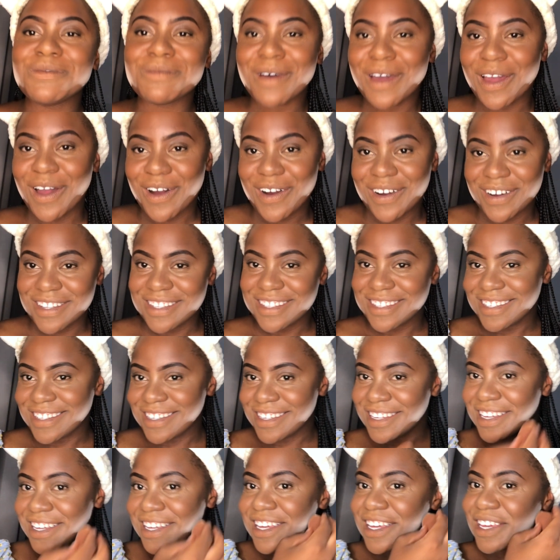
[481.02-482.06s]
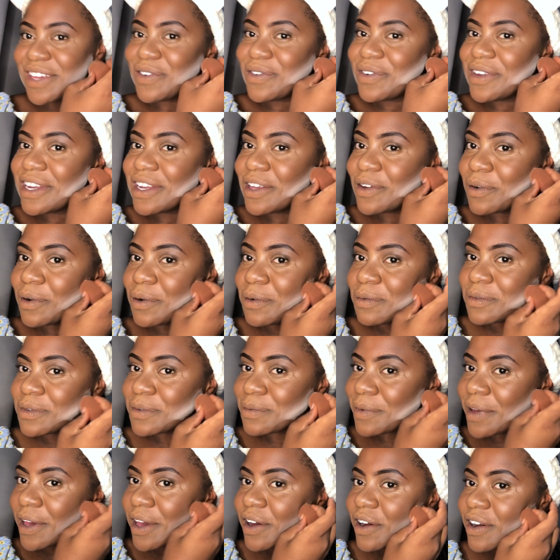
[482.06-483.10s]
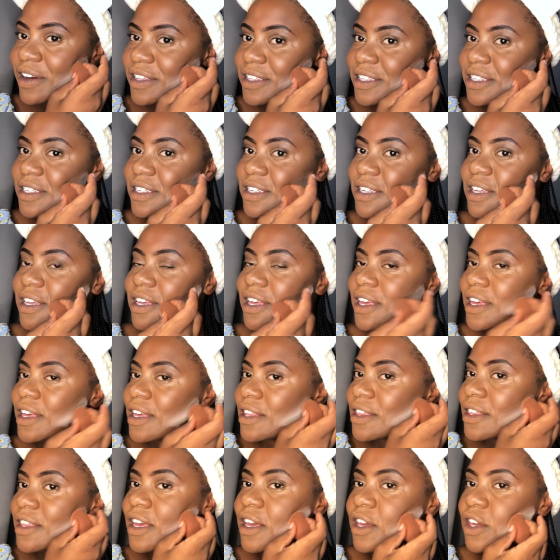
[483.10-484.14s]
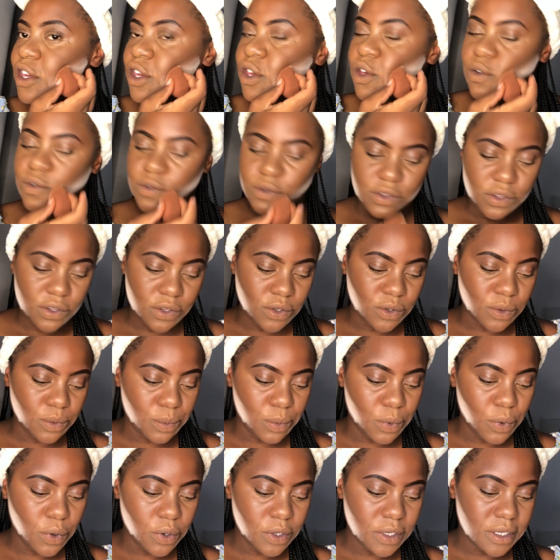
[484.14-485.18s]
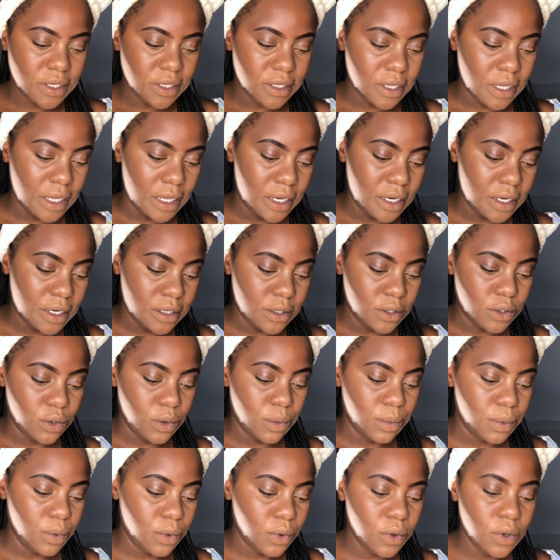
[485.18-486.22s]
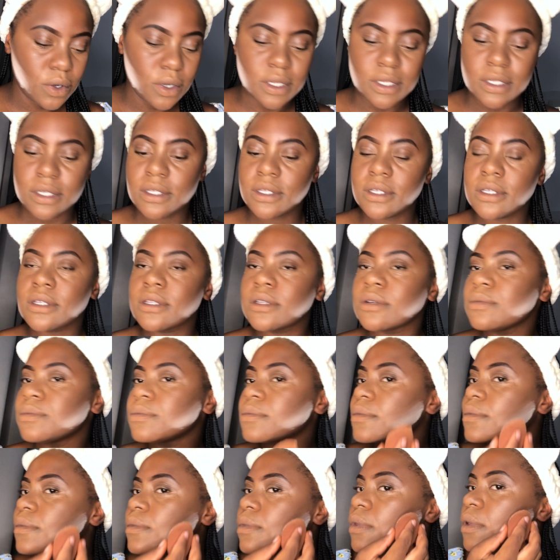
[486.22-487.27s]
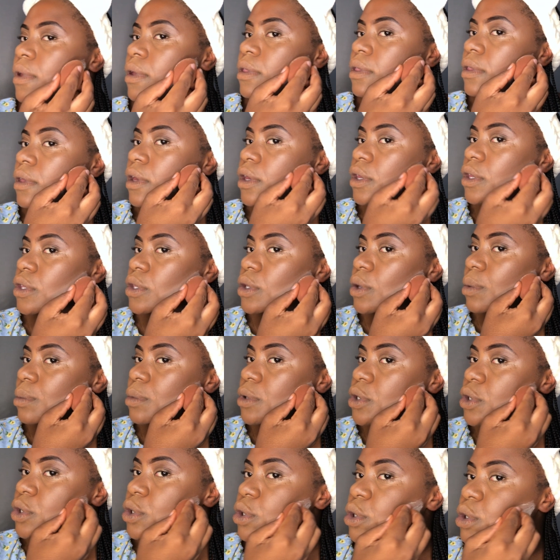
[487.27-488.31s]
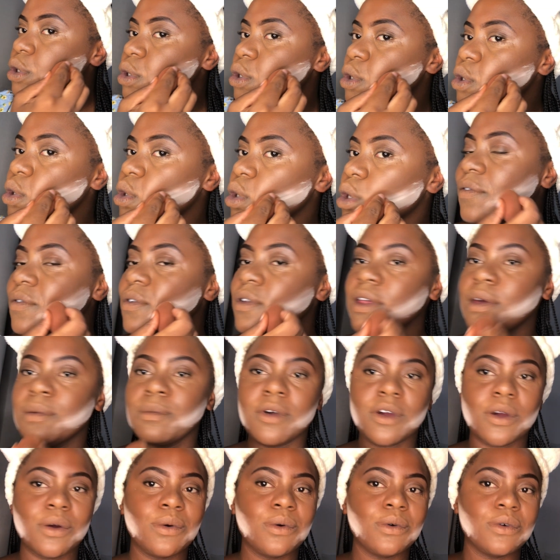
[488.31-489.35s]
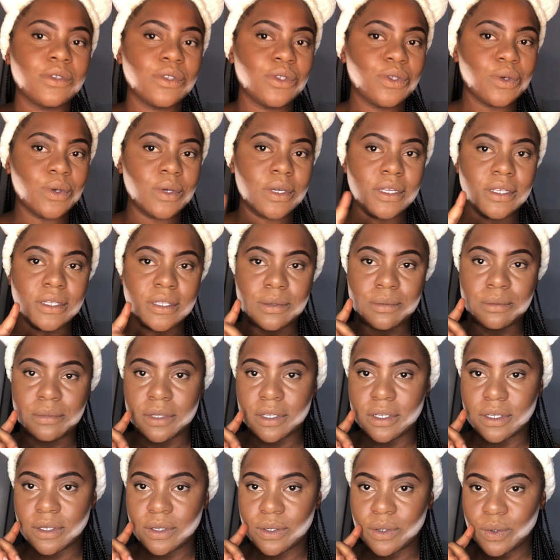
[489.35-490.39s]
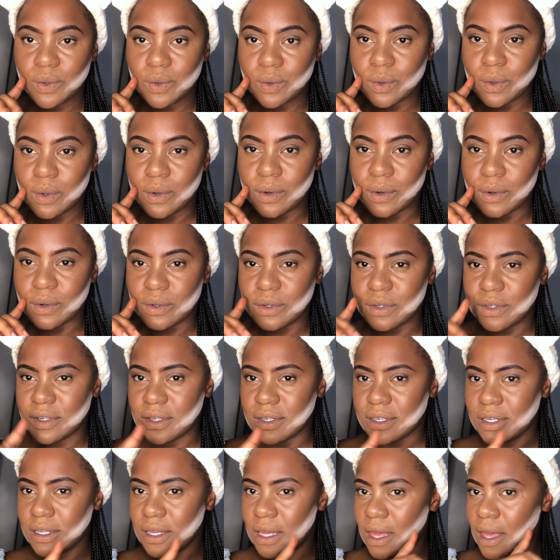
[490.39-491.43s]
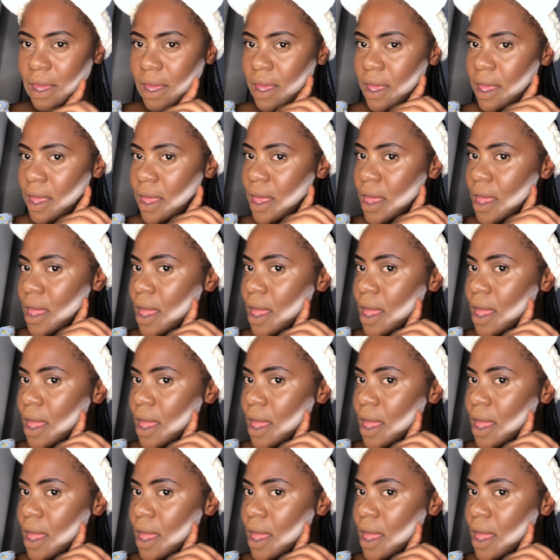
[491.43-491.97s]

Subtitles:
my heart. It really warms my heart. Thank you for the support, the indie support. Thanks so much. I feel like my content is a bit too low today.